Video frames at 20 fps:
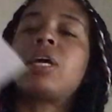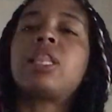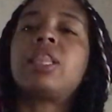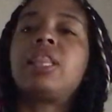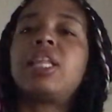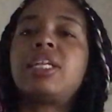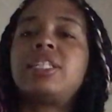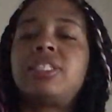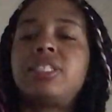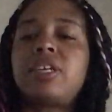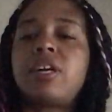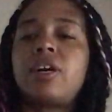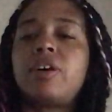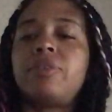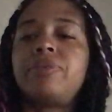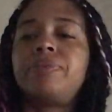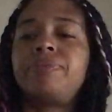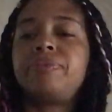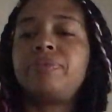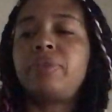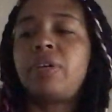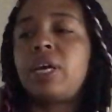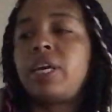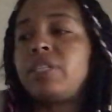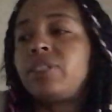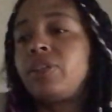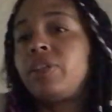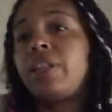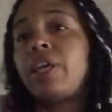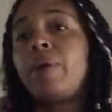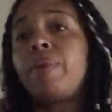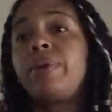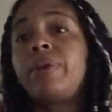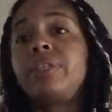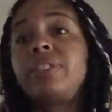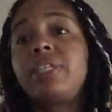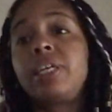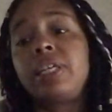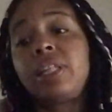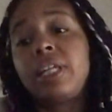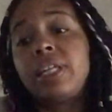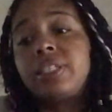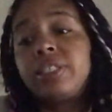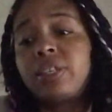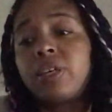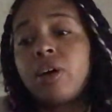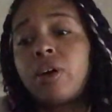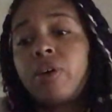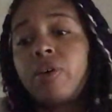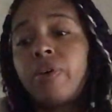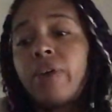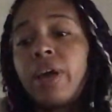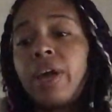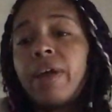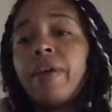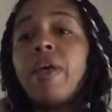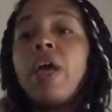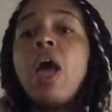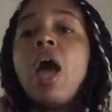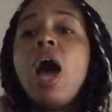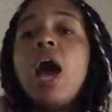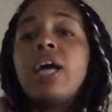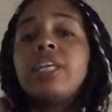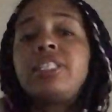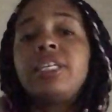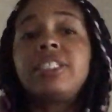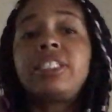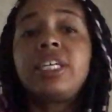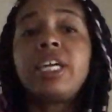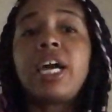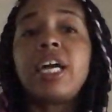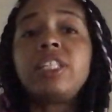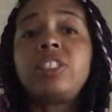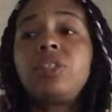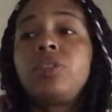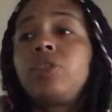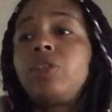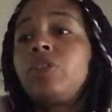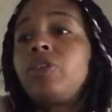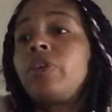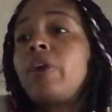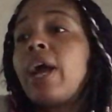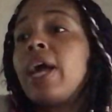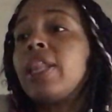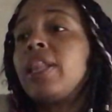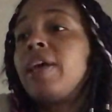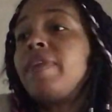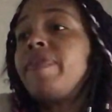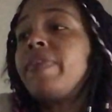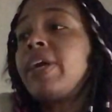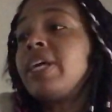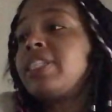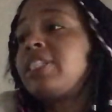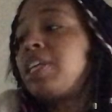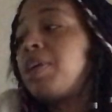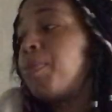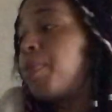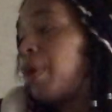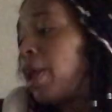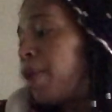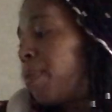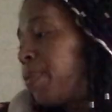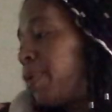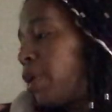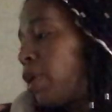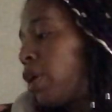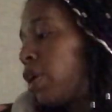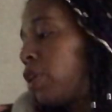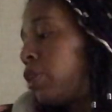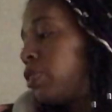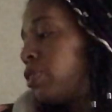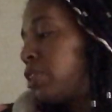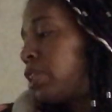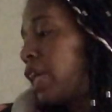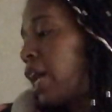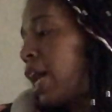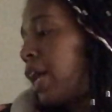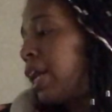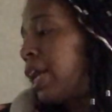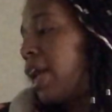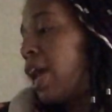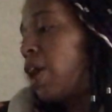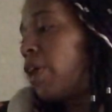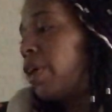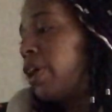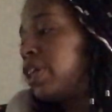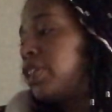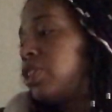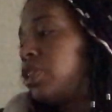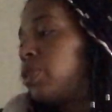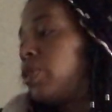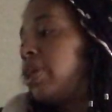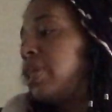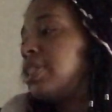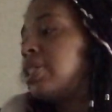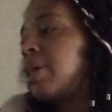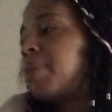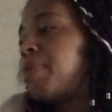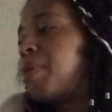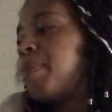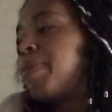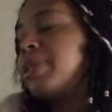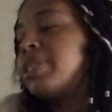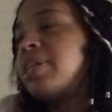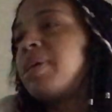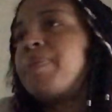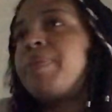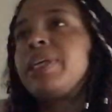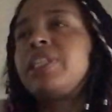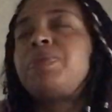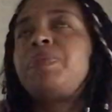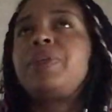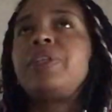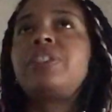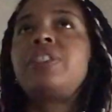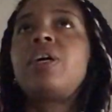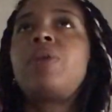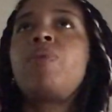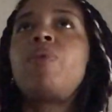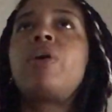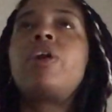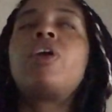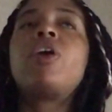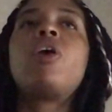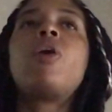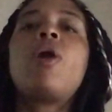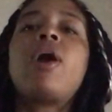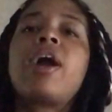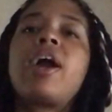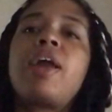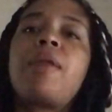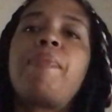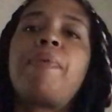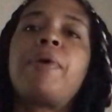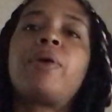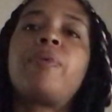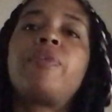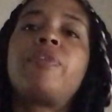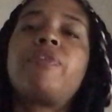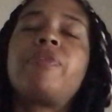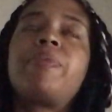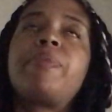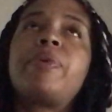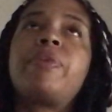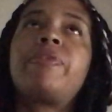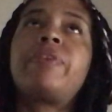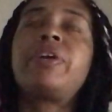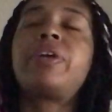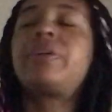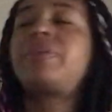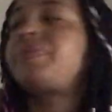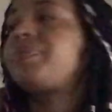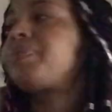Let's go. Okay, so they want to say, let's go, okay? Sunshine got 333. I love you guys. Keep your head up in your heart. Close to God, and I'll catch you guys on my midday mix. Spirit said one. I got to pick one from over here.